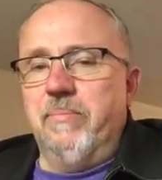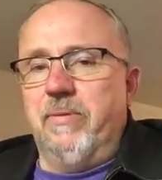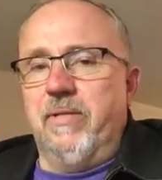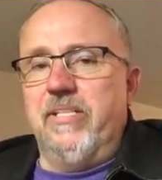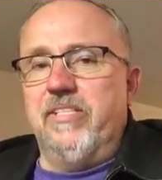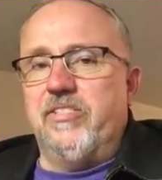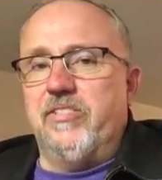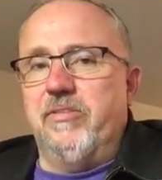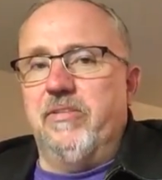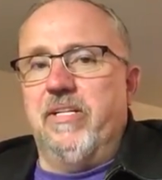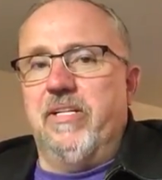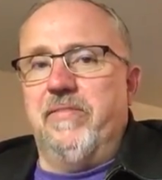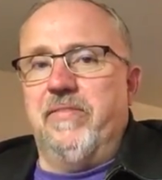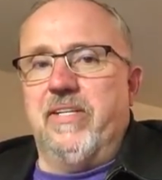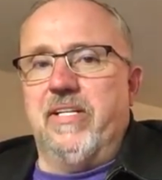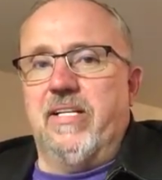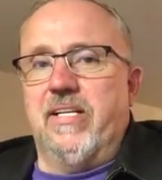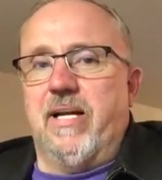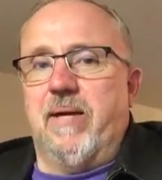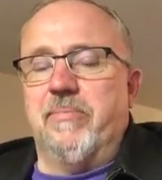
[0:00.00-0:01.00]
Please tune in if
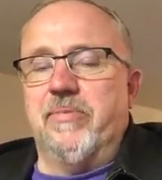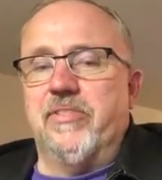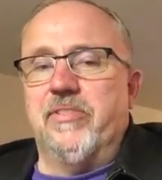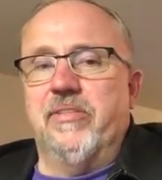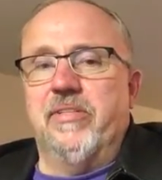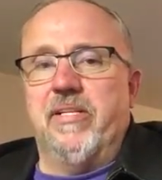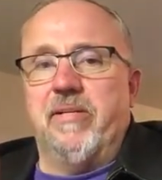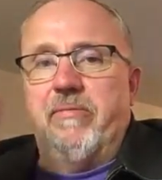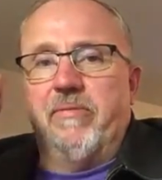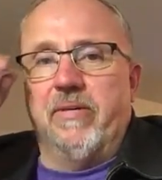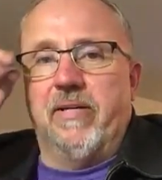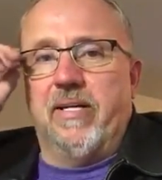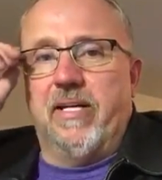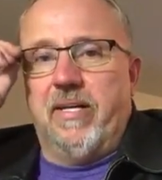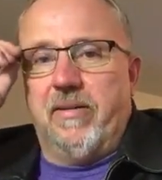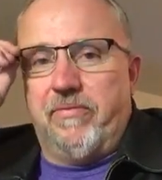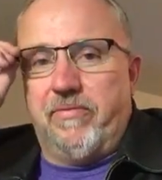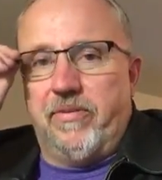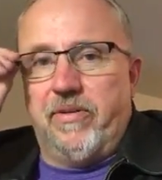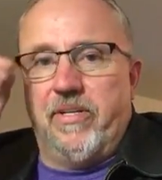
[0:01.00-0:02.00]
you get an opportunity. I'd really
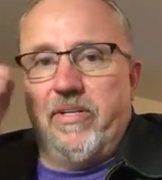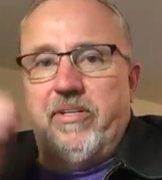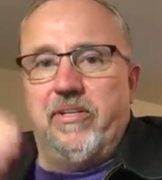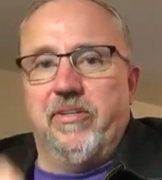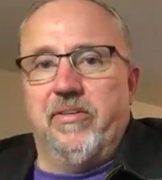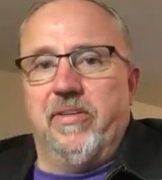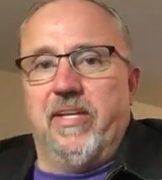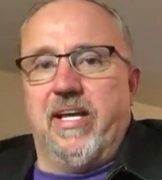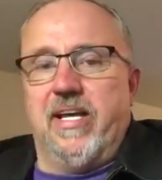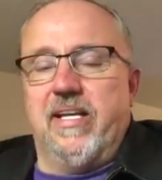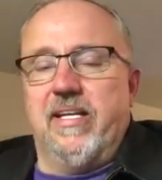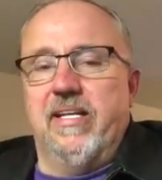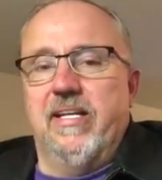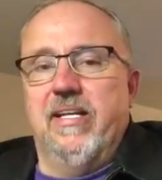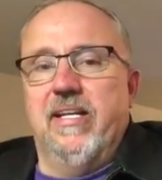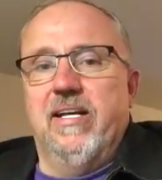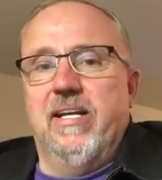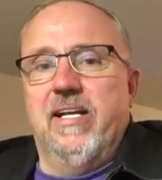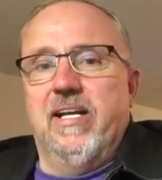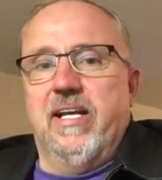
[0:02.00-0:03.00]
love for you to do that,
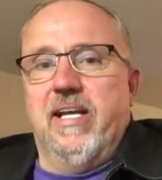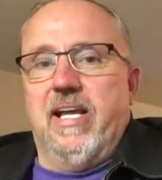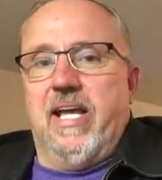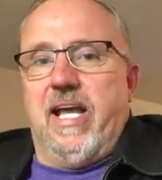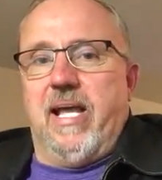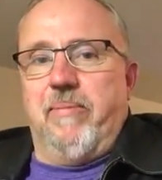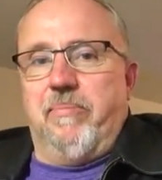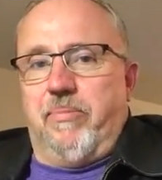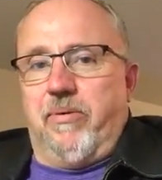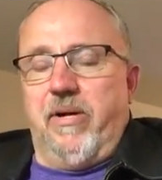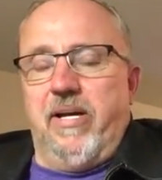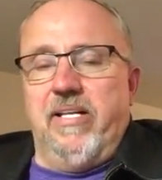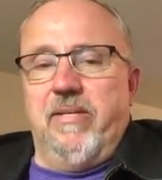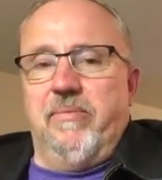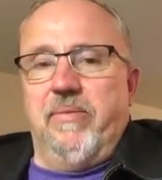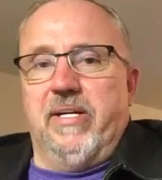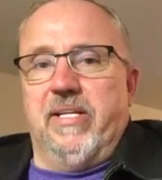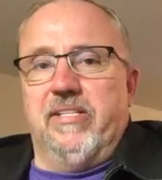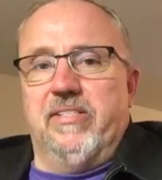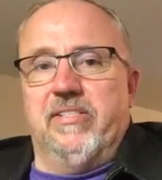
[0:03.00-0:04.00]
and pray
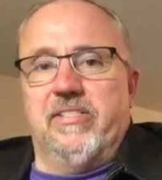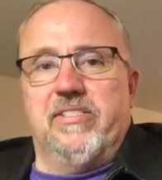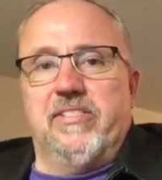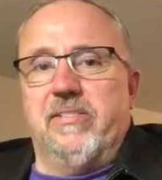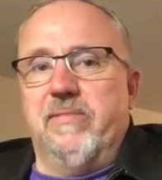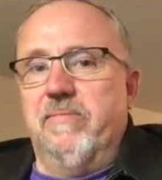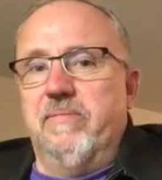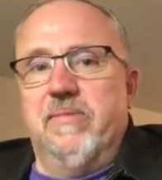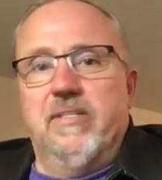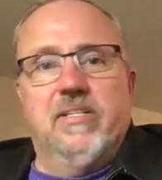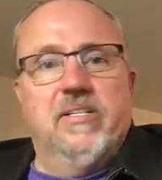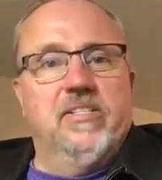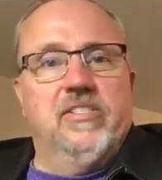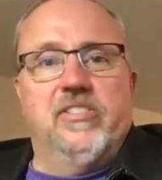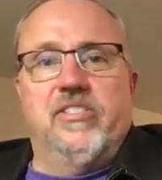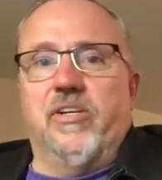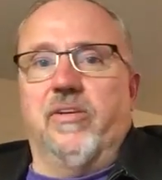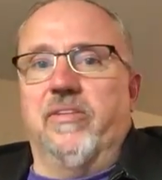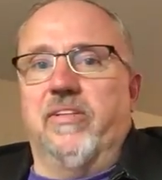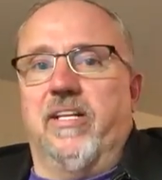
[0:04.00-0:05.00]
that we can just
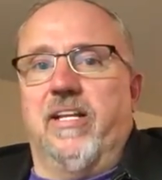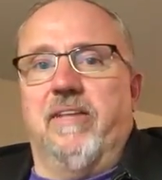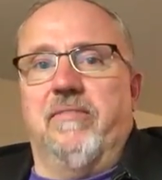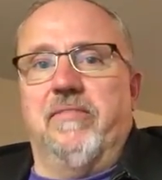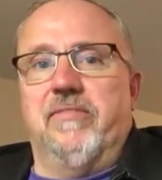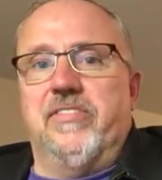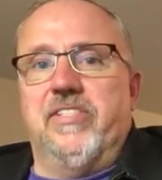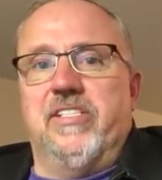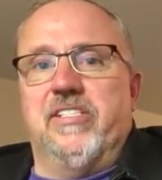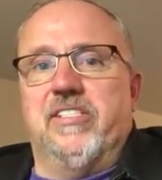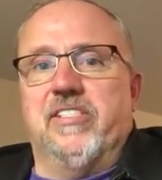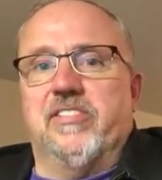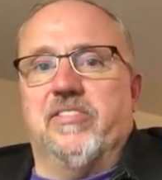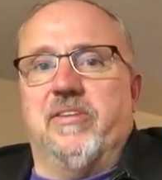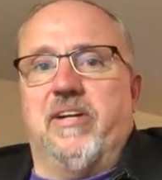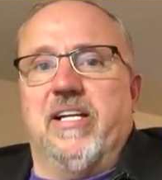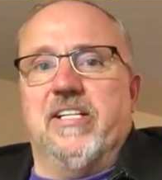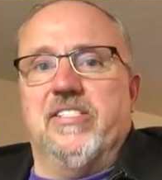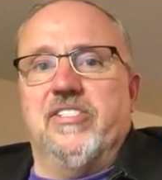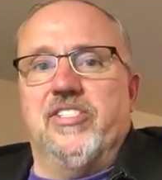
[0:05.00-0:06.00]
show the love of Jesus
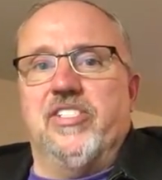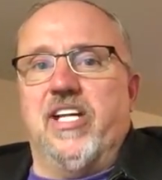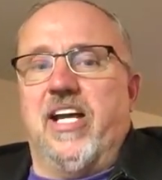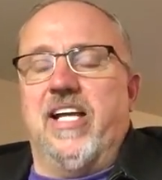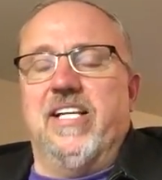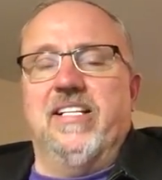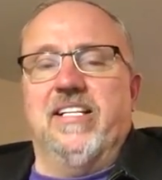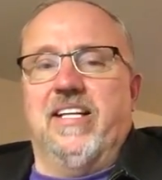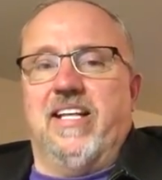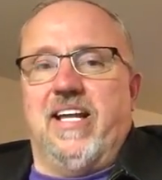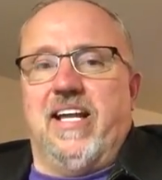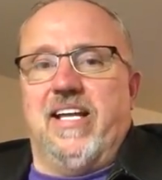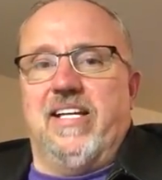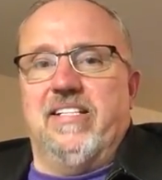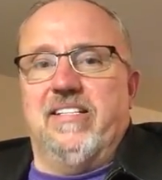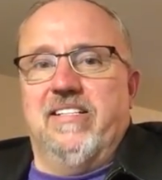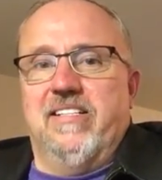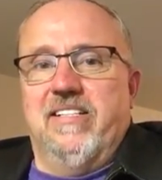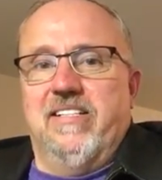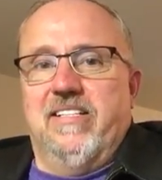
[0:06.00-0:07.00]
Christ, shine the
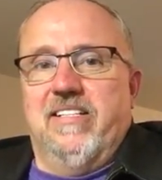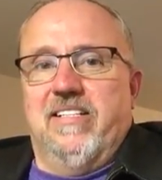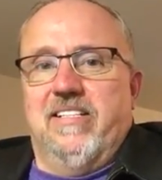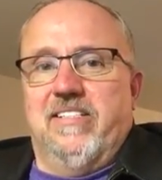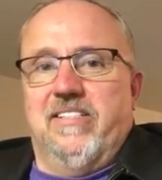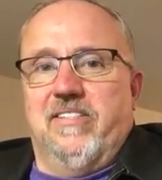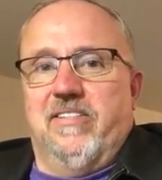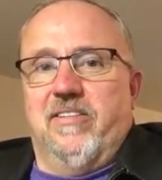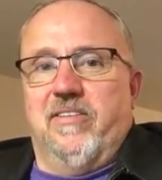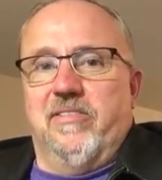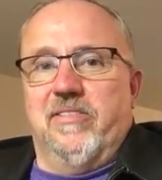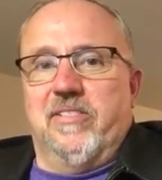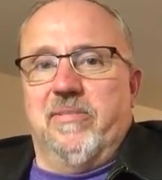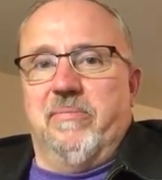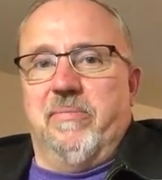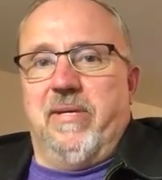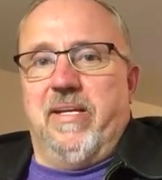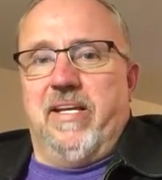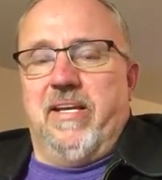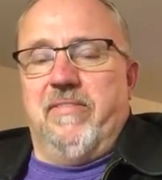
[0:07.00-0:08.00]
light to those
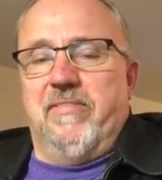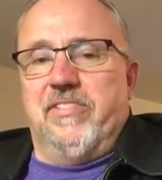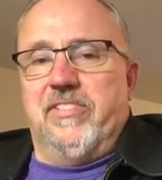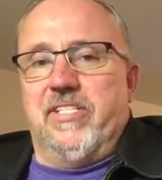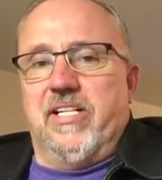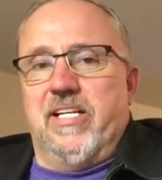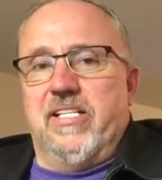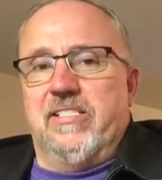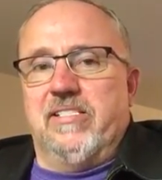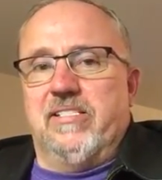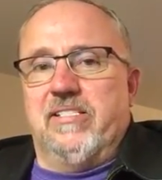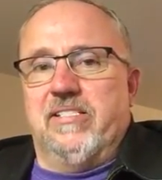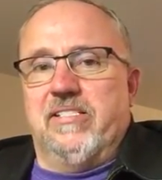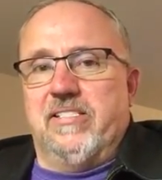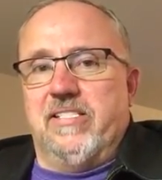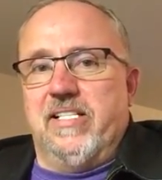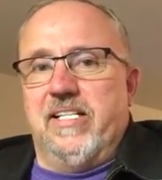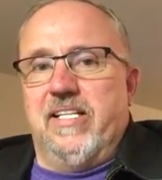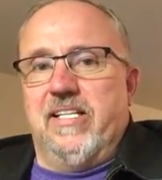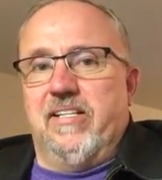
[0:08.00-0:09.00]
that may have a chance to
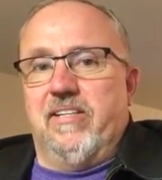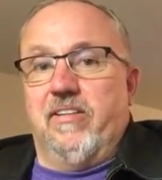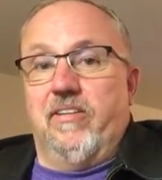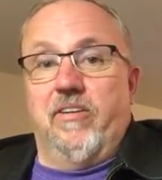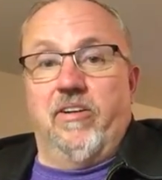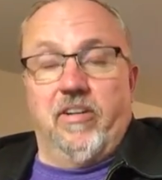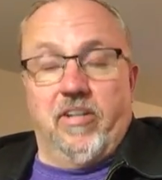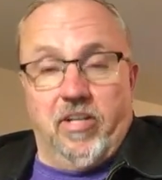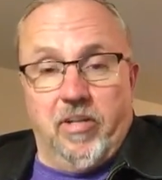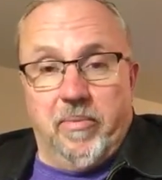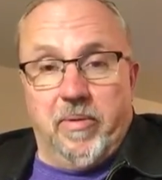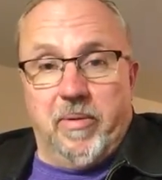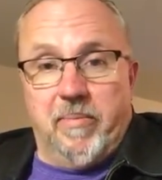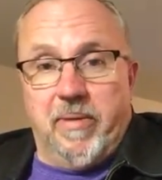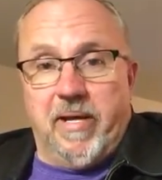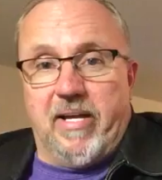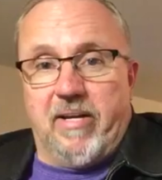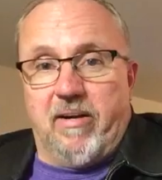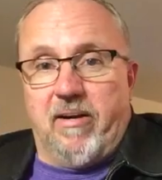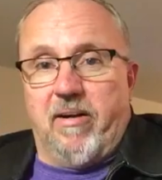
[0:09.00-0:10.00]
see it. Learn a little bit
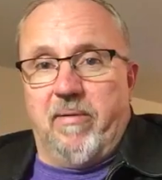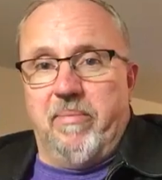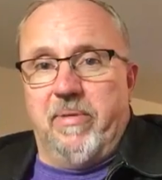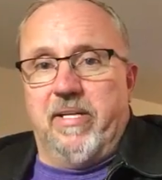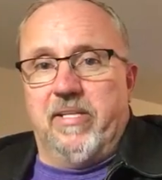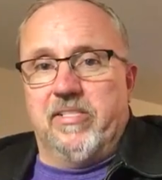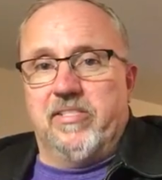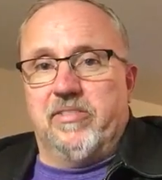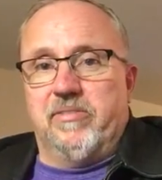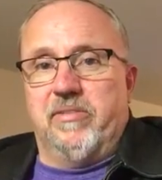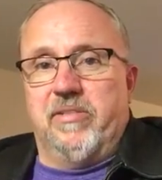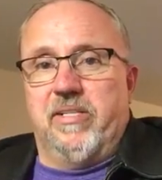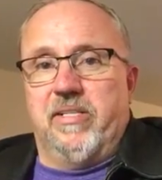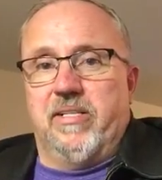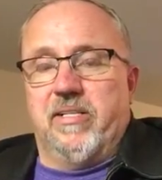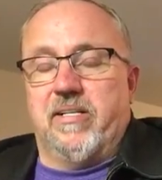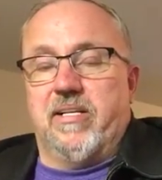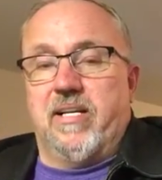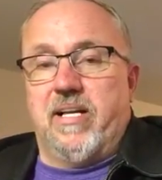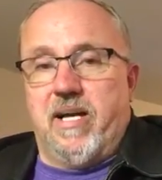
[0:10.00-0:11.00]
about our ministry,
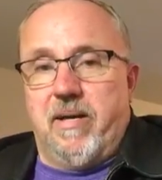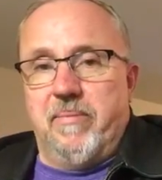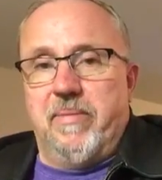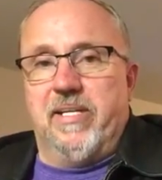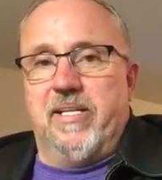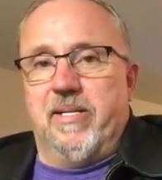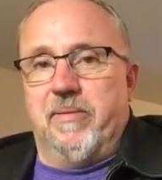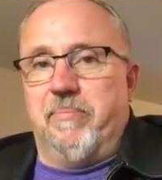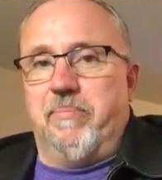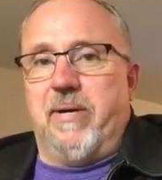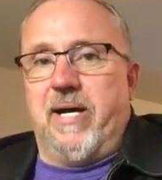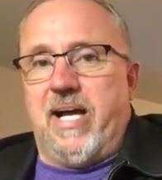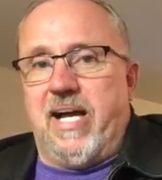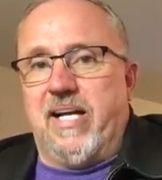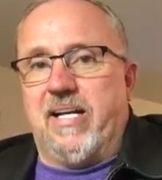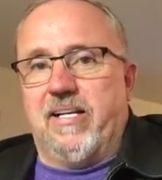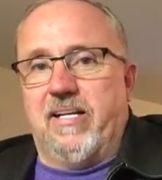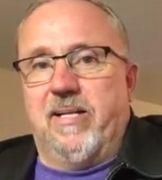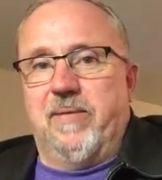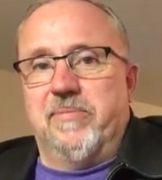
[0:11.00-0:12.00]
the Coming
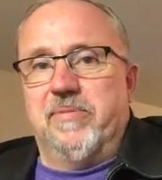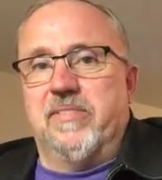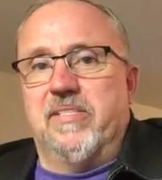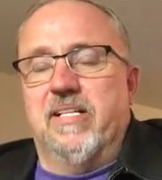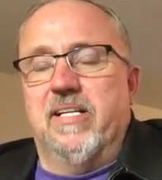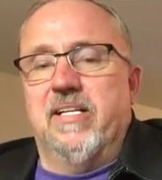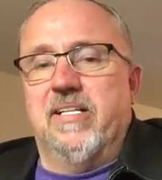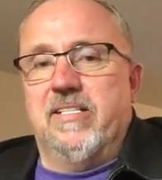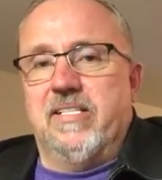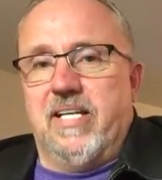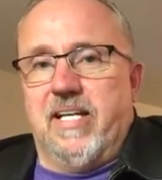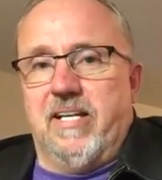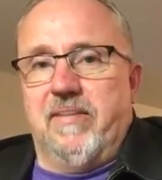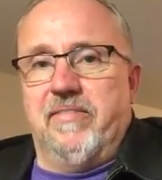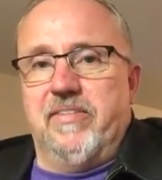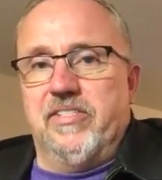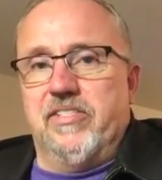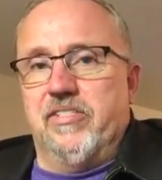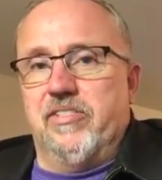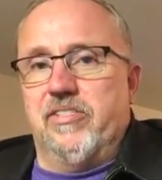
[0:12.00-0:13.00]
Apocalypse
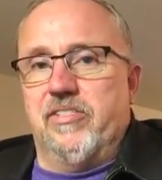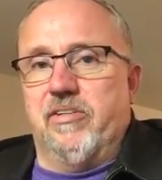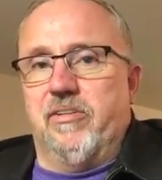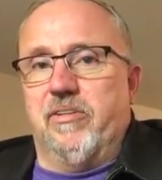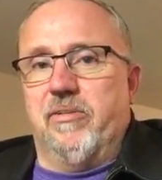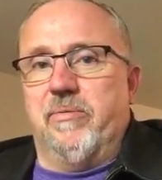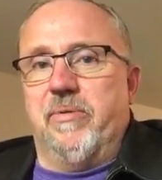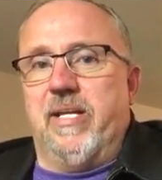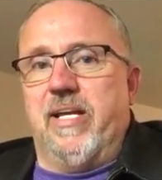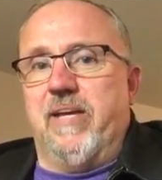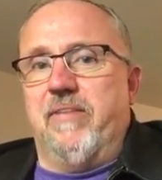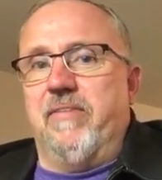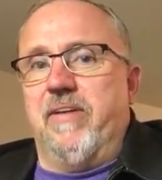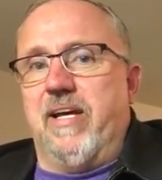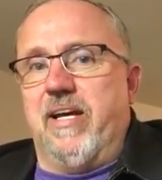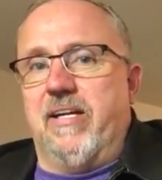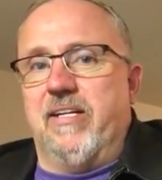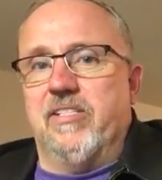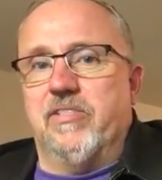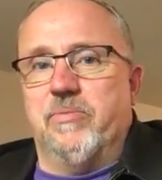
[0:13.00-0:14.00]
television show that we have
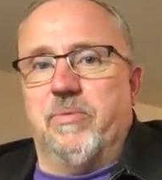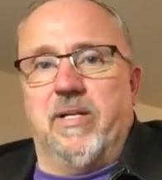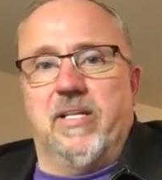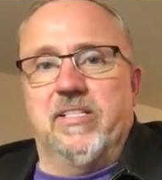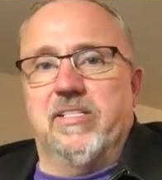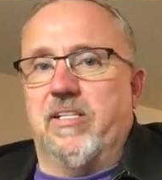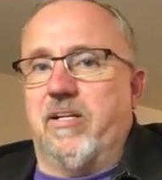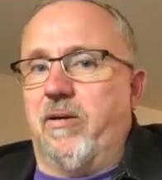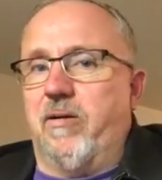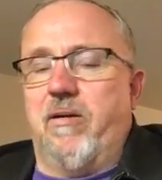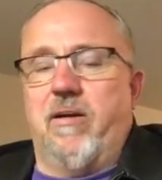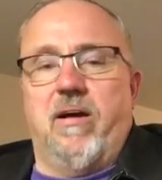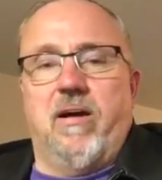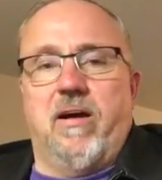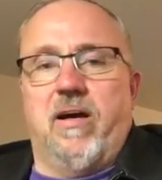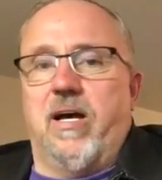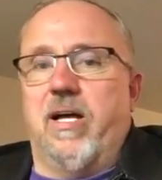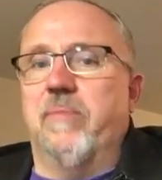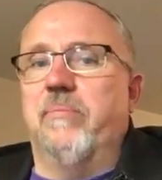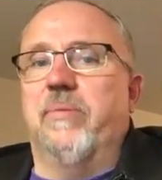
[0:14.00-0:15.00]
out, as well as our
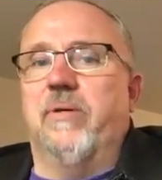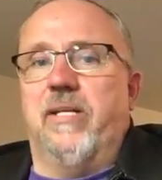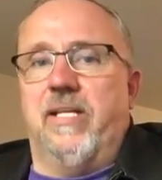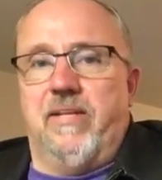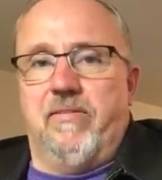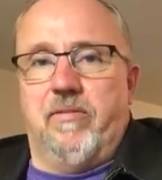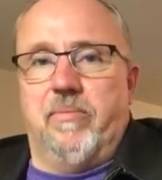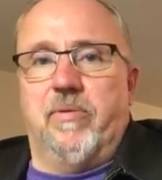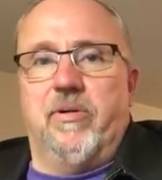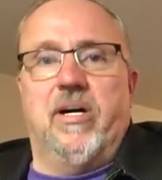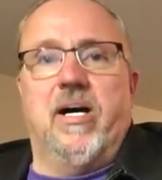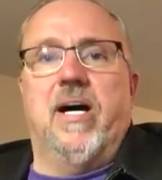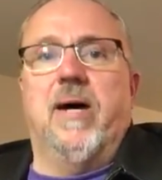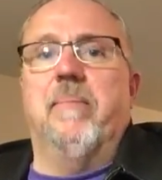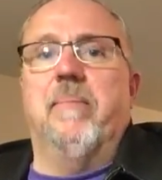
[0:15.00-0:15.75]
unbelievable,